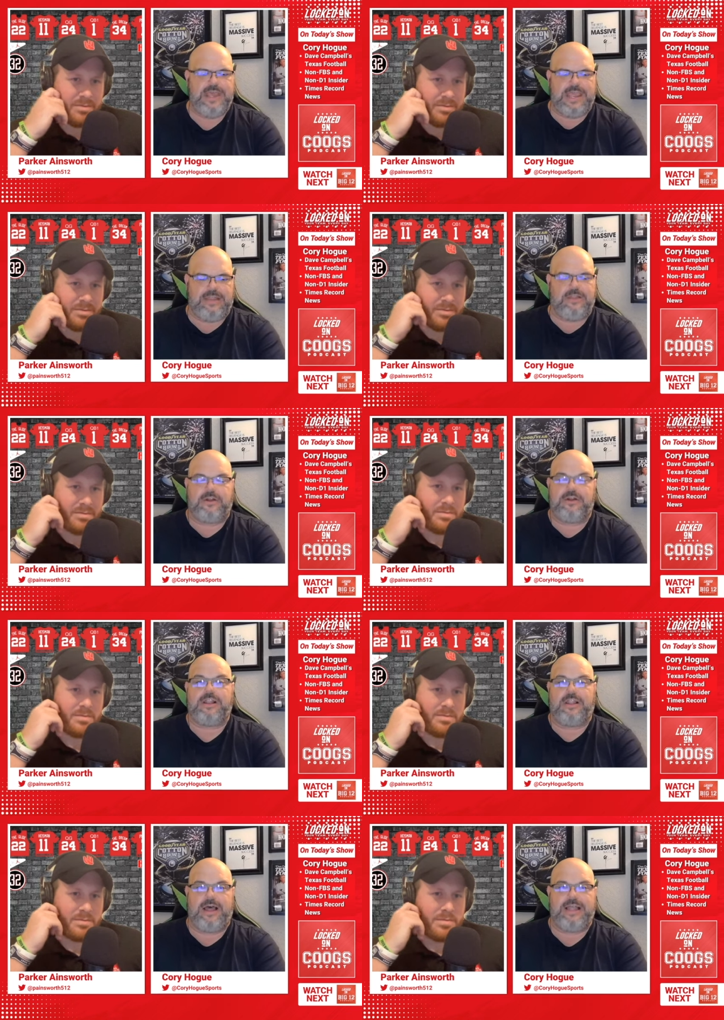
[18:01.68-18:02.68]
Speaker 1: He learned a
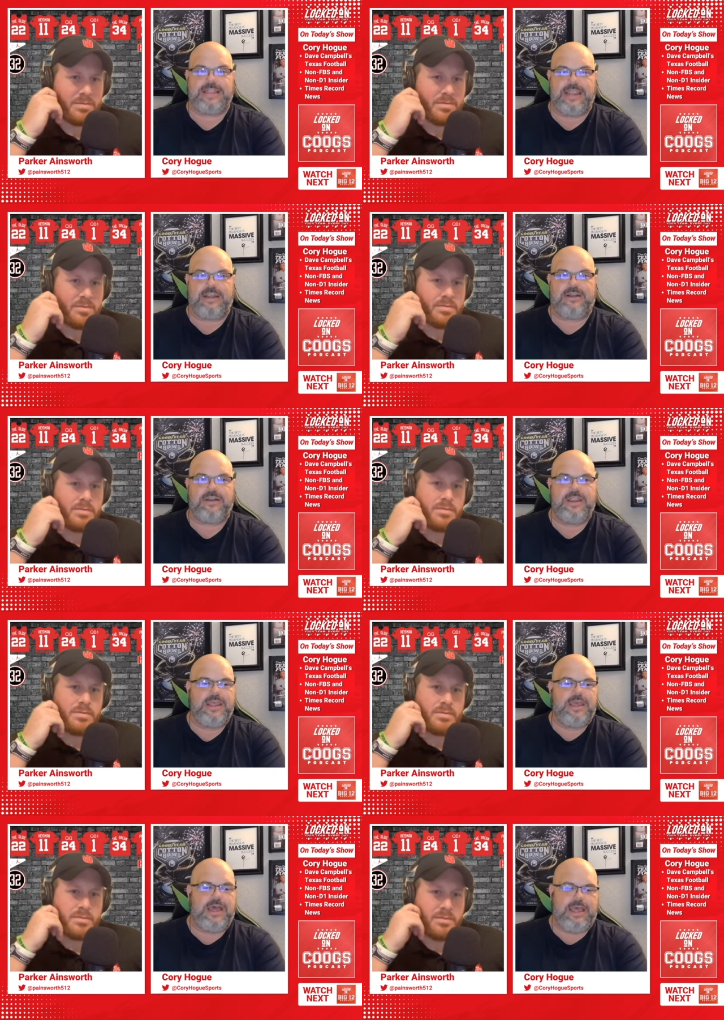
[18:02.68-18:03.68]
lot there
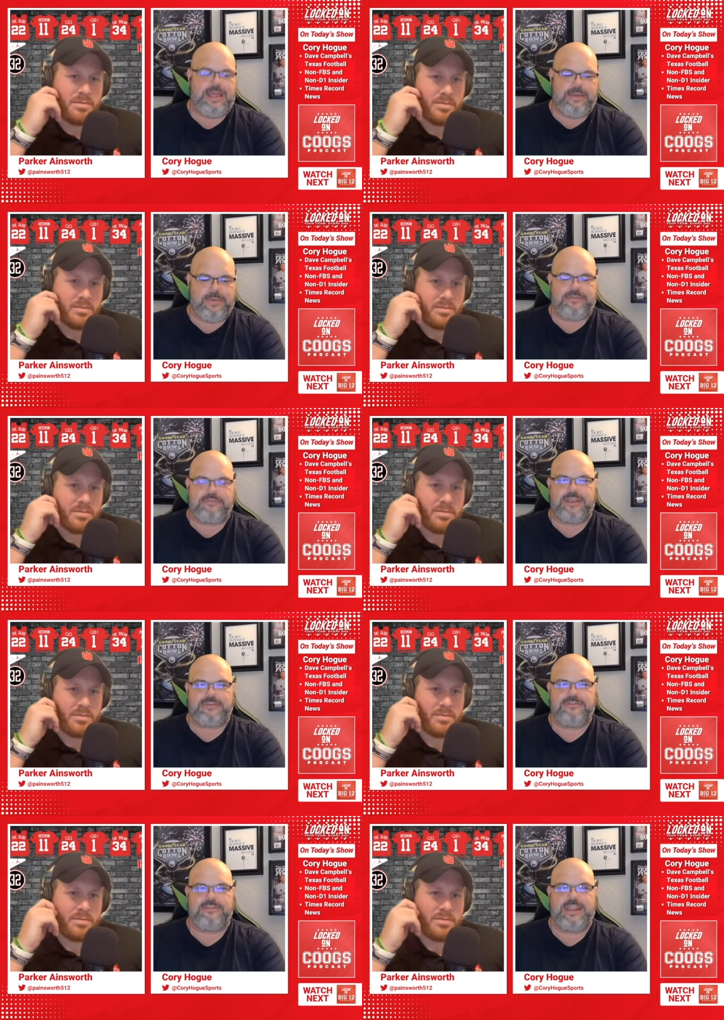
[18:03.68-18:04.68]
at West
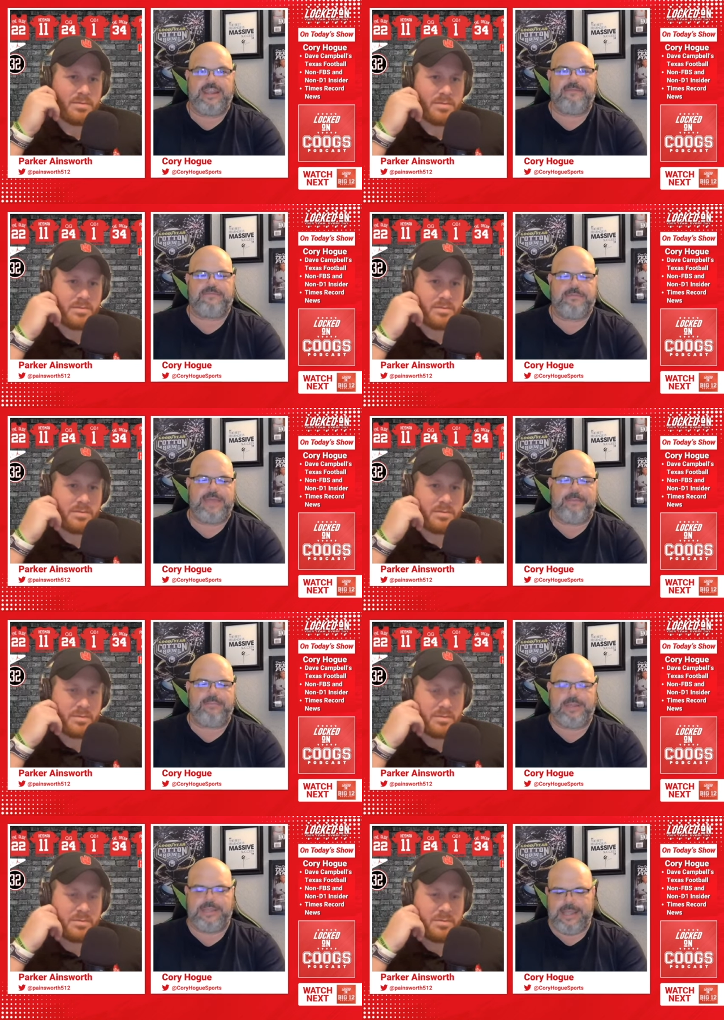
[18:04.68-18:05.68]
Texas A&M from that,
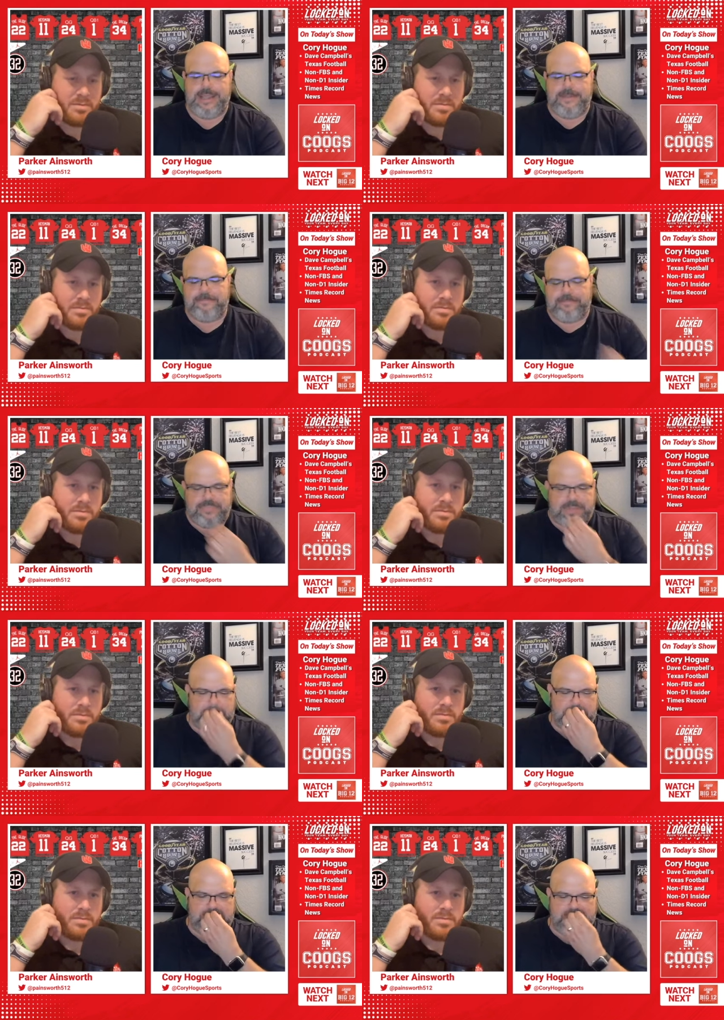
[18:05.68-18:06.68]
but
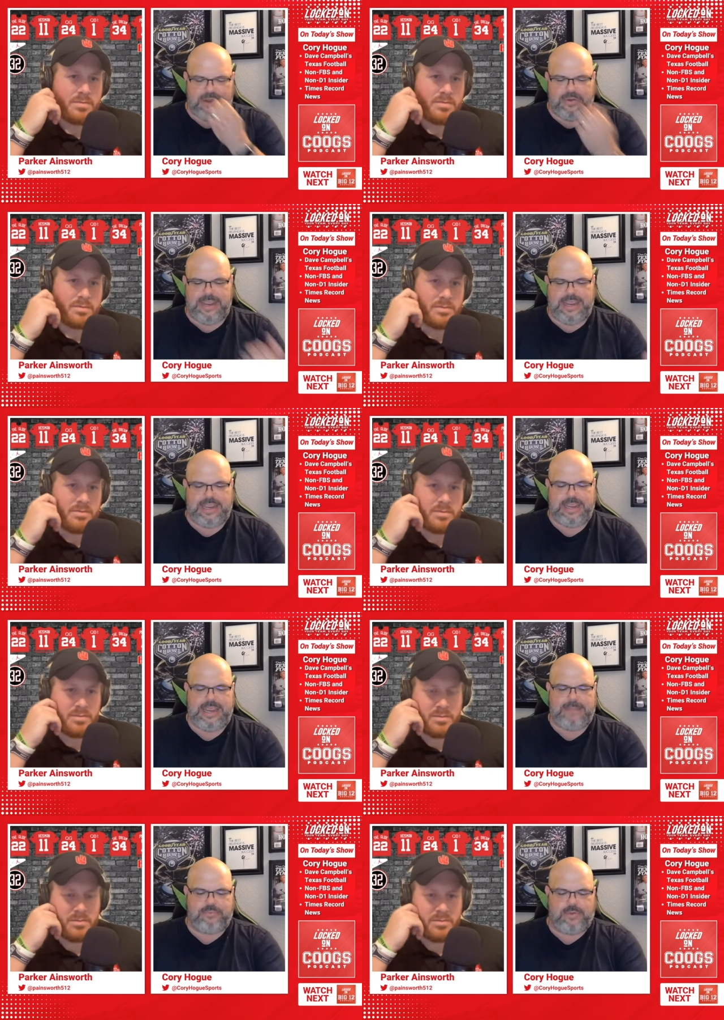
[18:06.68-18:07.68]

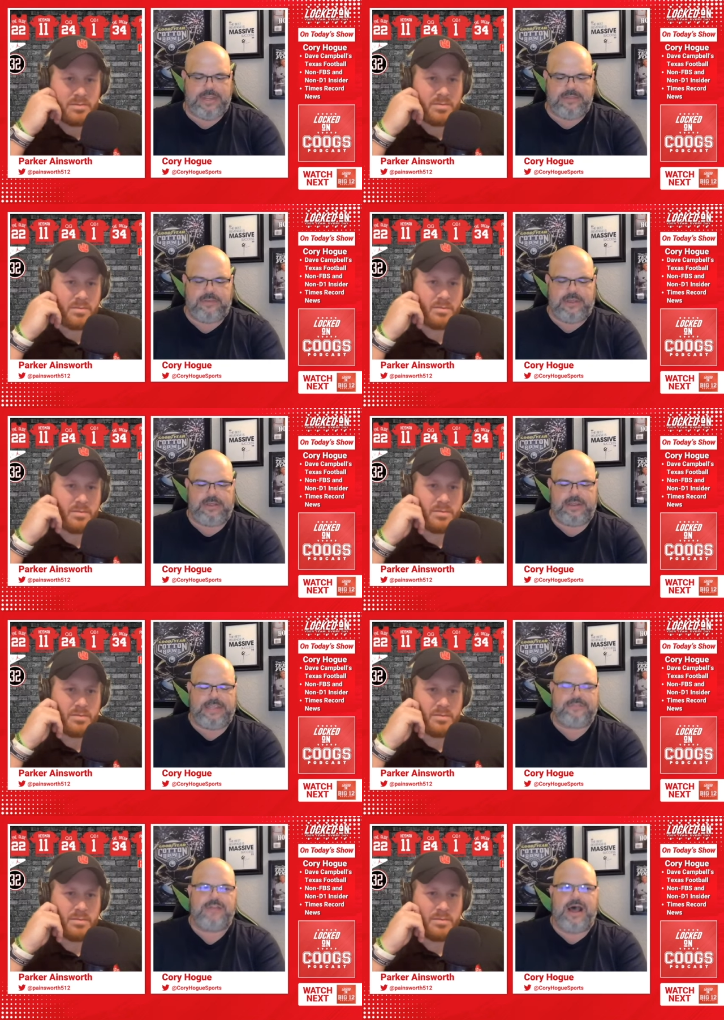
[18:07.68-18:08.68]
he brings
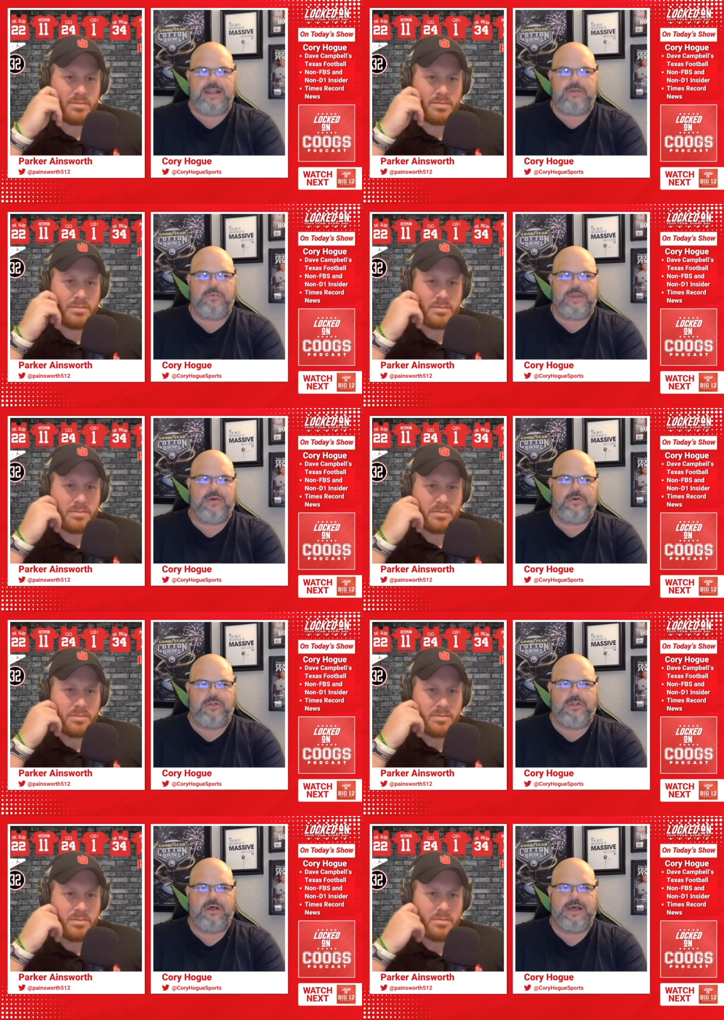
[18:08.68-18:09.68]
it's not a
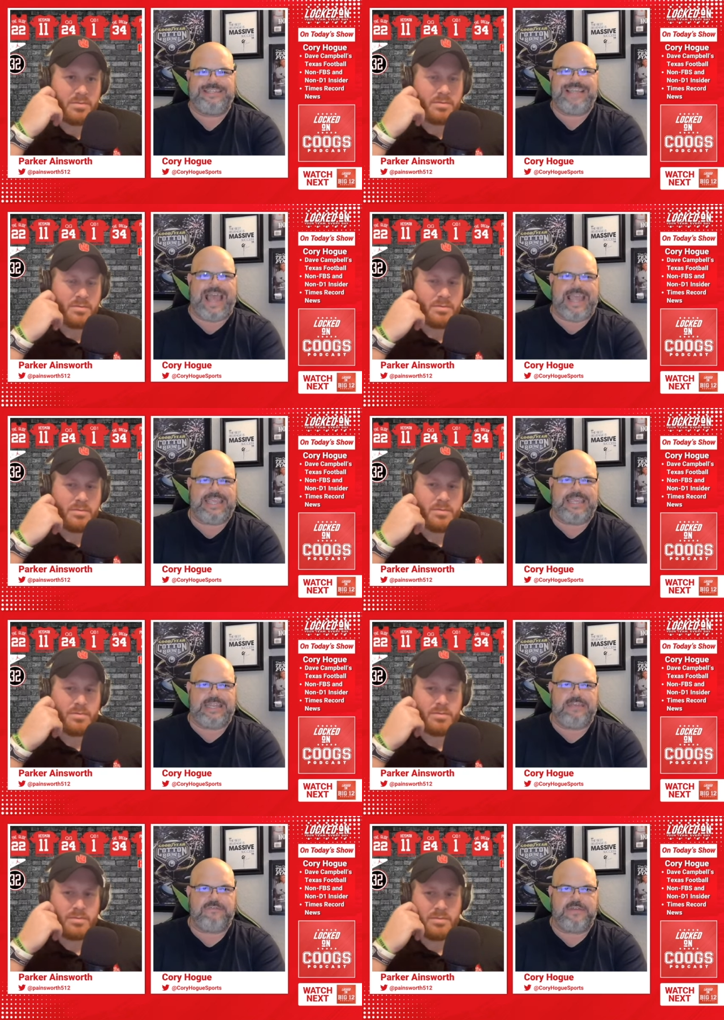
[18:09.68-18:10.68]
real attacking
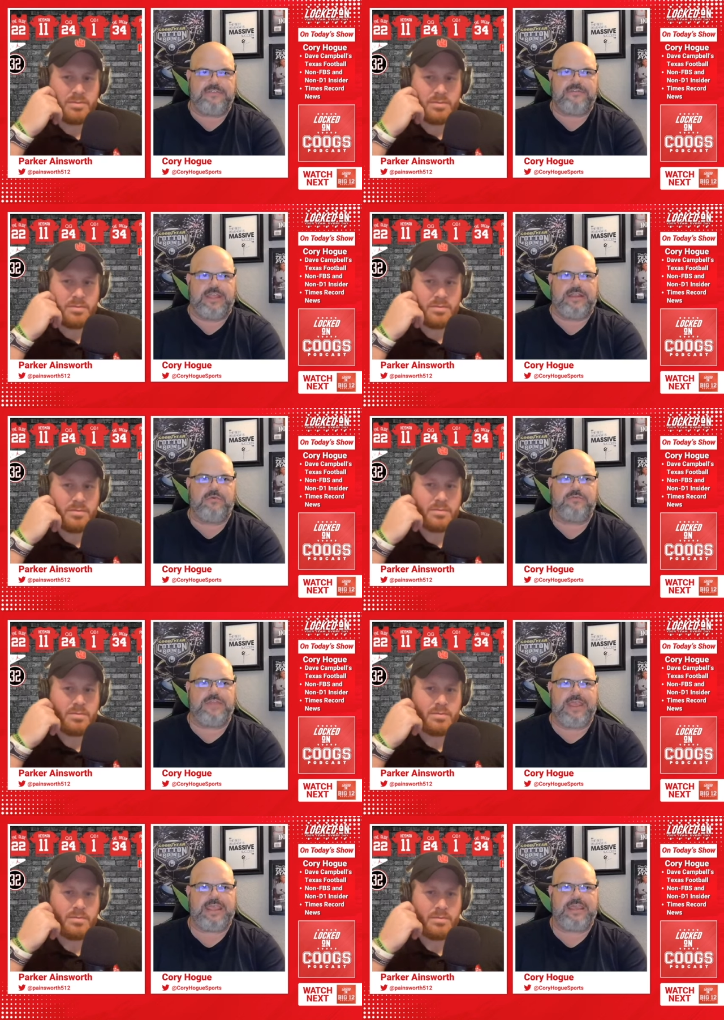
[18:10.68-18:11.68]
defense. They don't
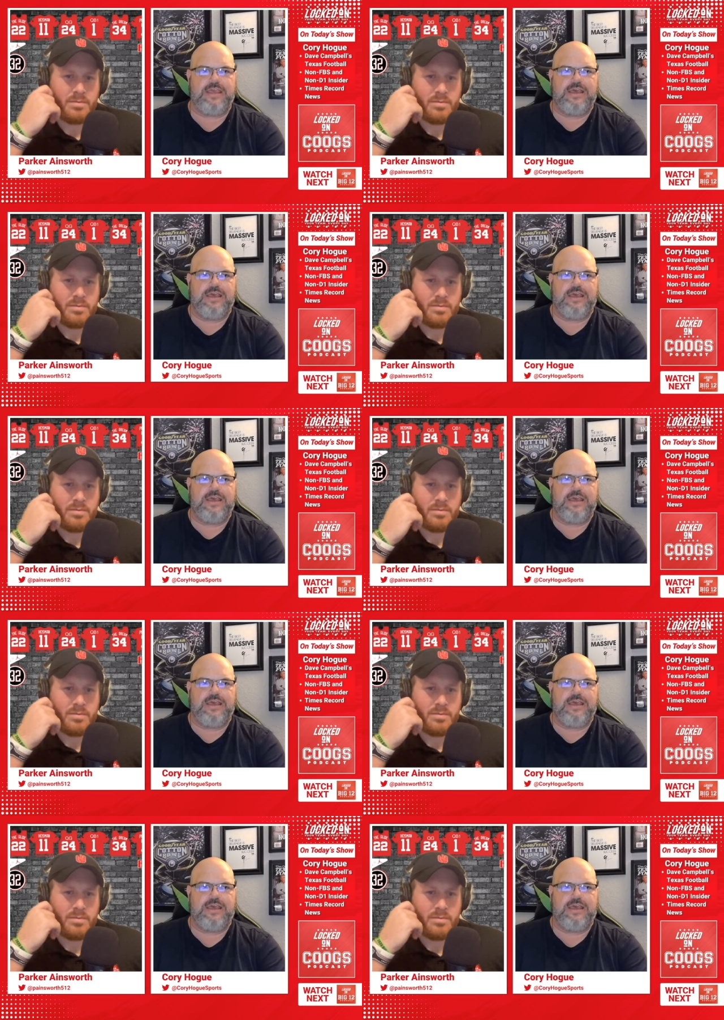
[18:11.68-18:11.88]
take